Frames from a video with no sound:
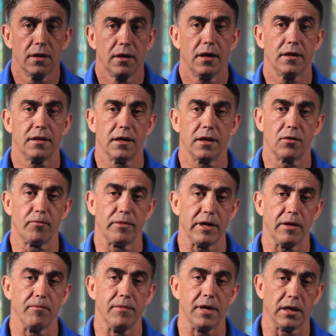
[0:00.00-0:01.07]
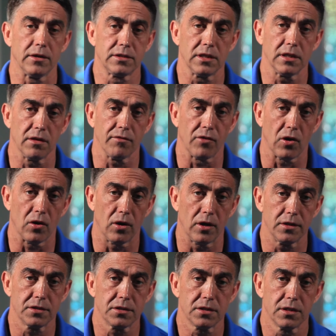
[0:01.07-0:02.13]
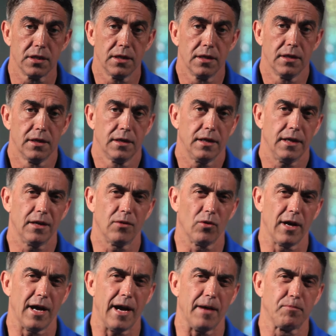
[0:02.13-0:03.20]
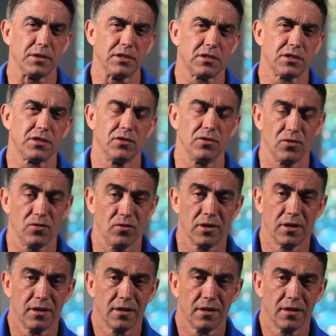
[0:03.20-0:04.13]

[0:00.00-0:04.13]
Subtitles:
and there'll be a melting of hearts, and it will happen soon.